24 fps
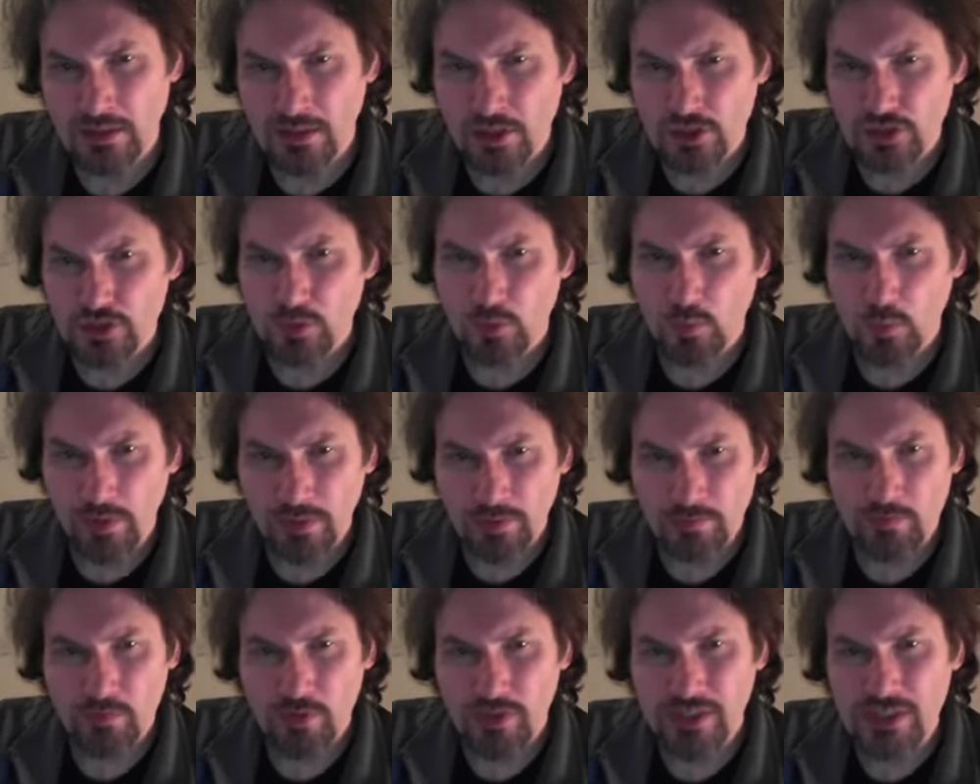So what
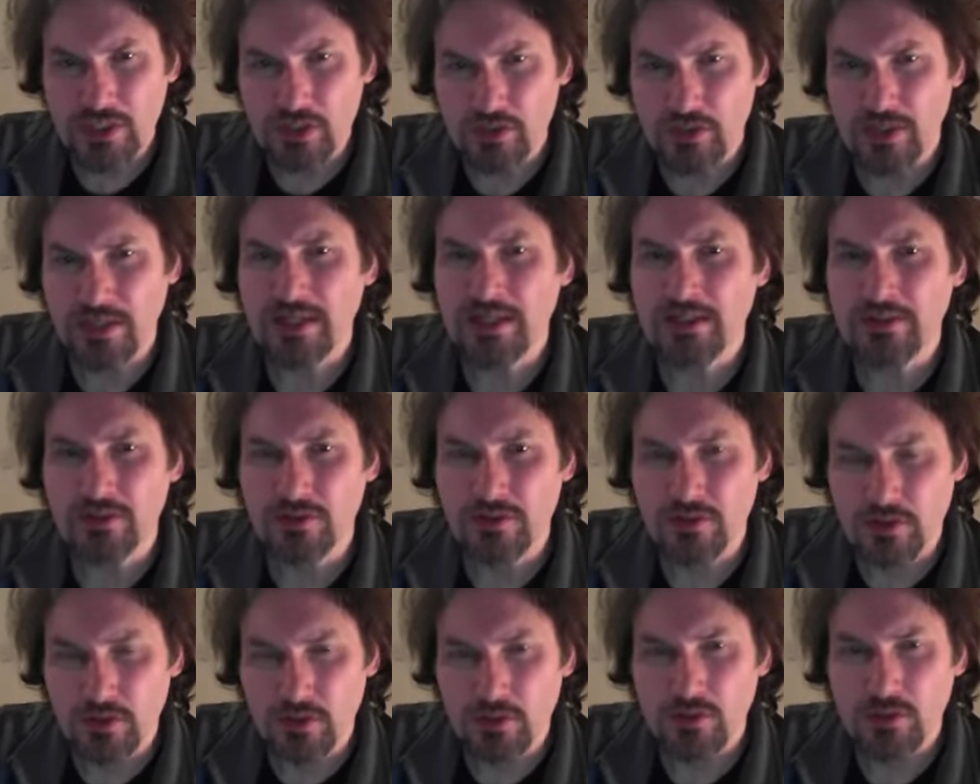I'm really trying to
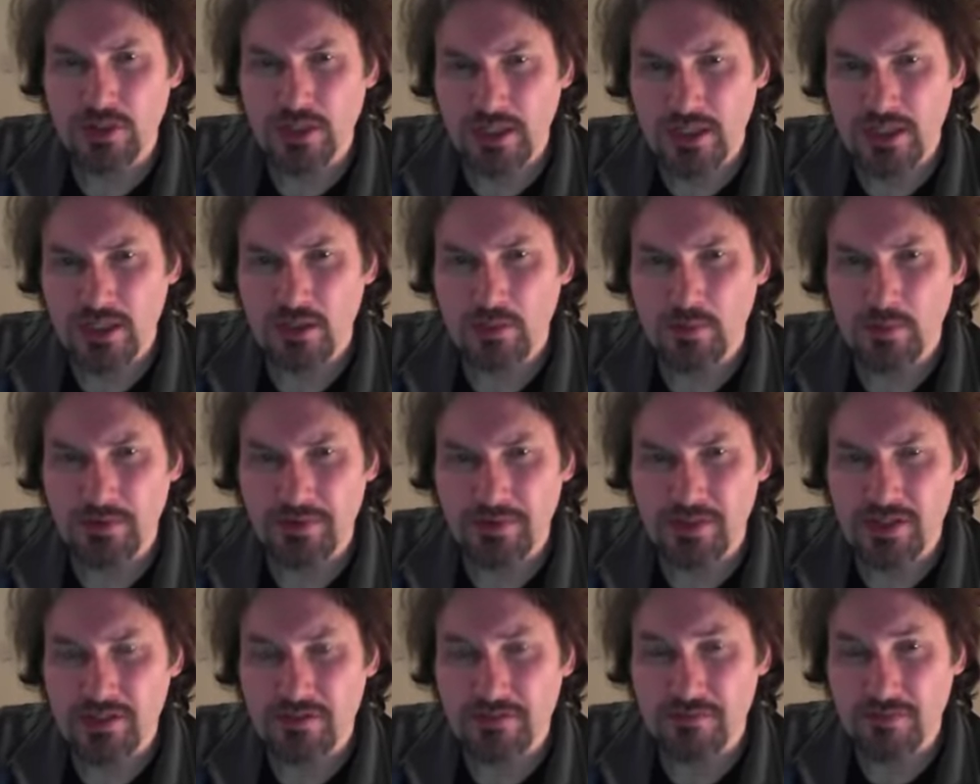do here with
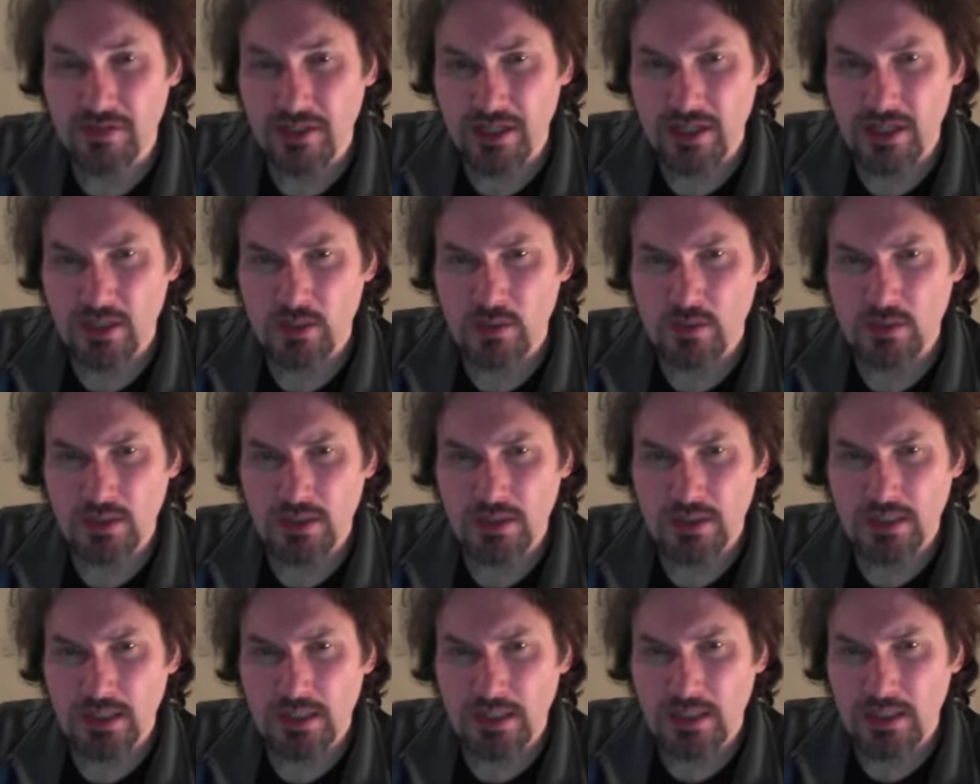this video
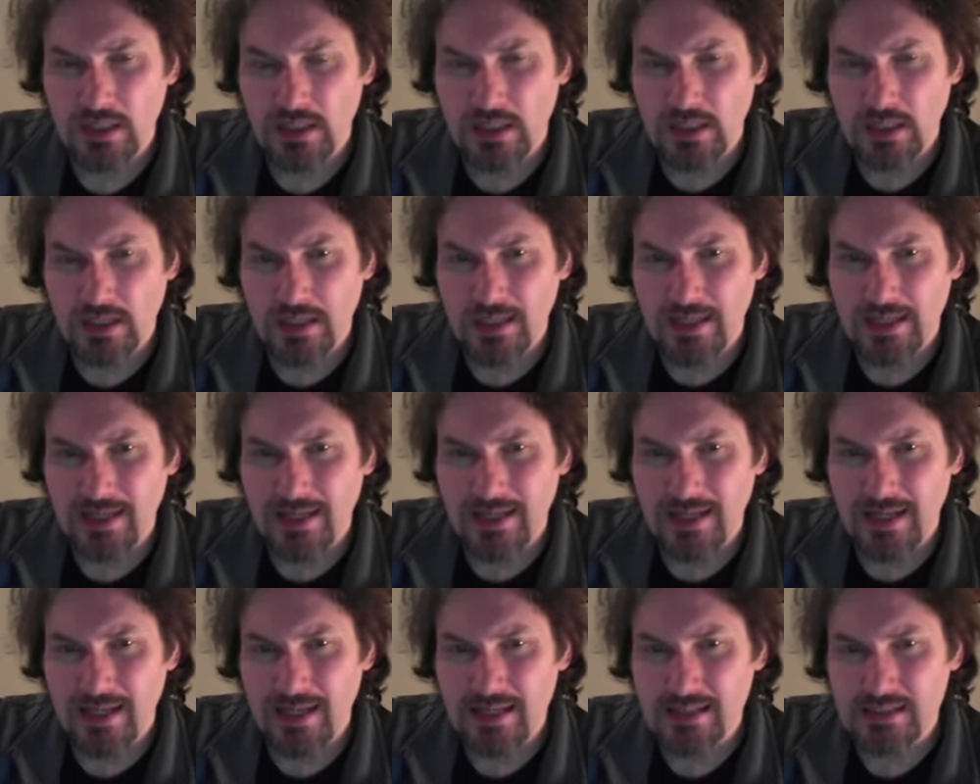
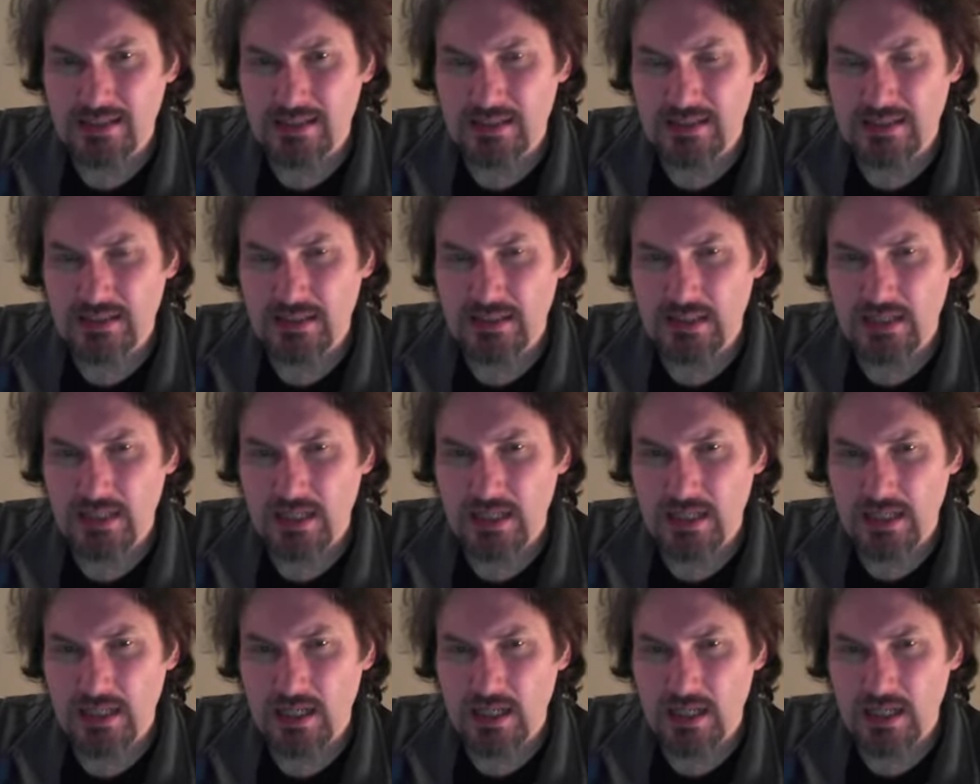is,
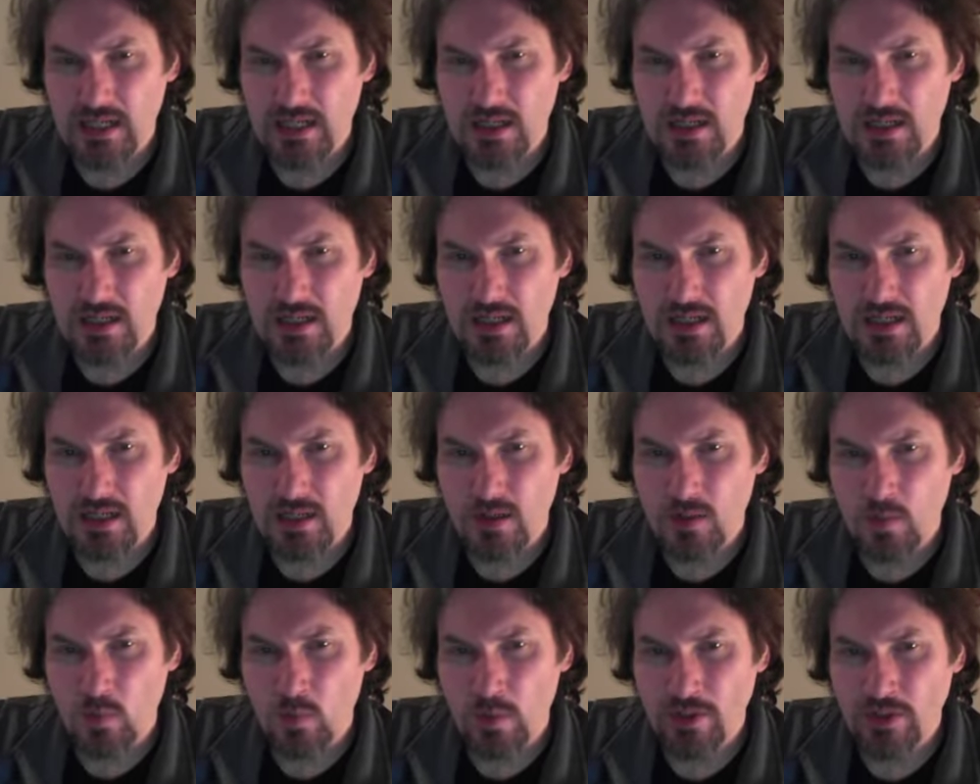
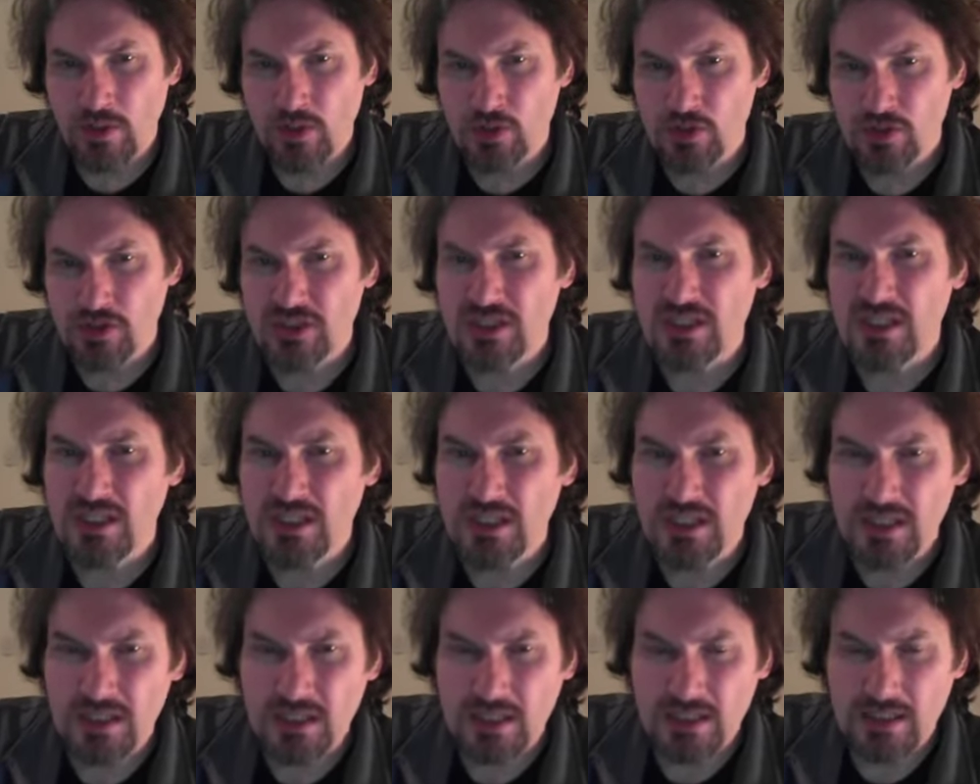when you
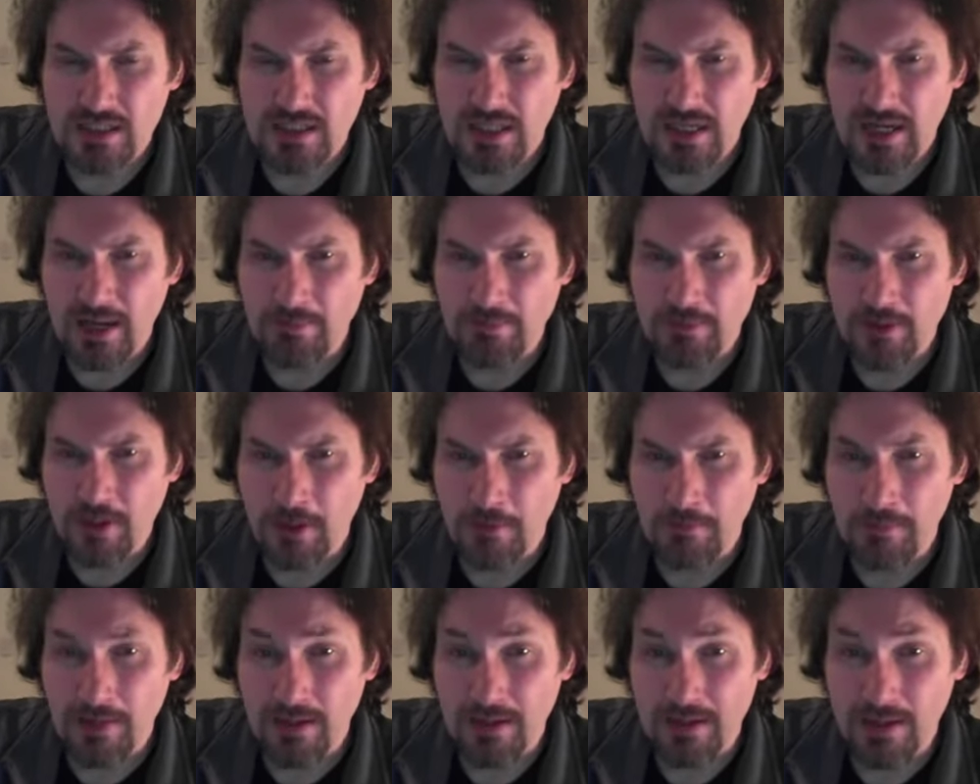see that I'm
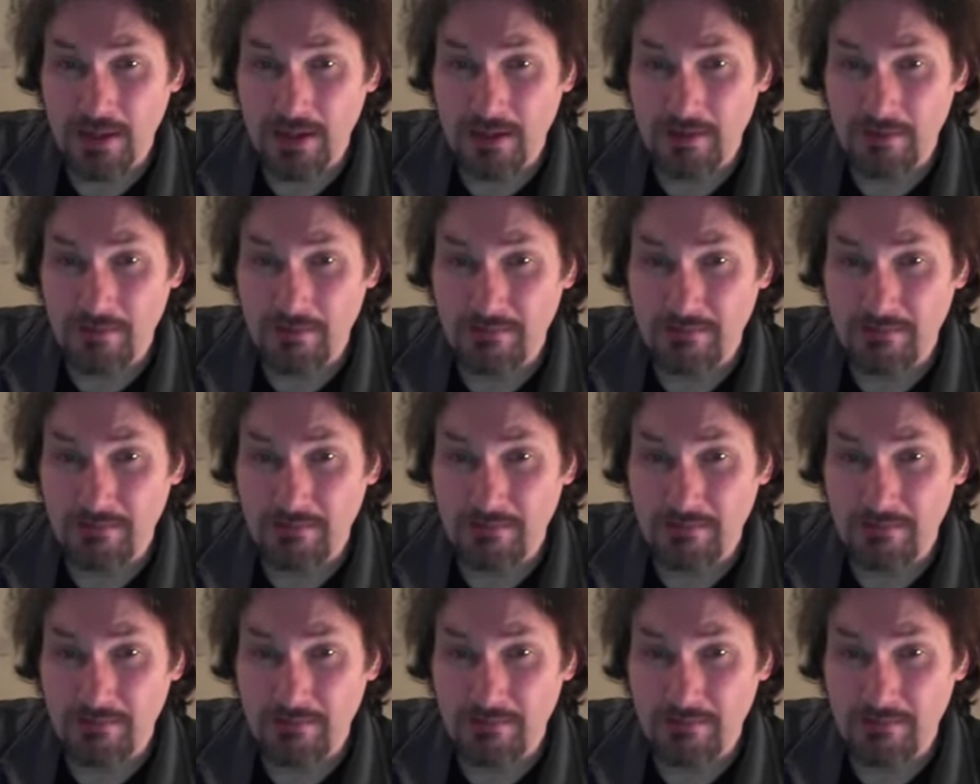not making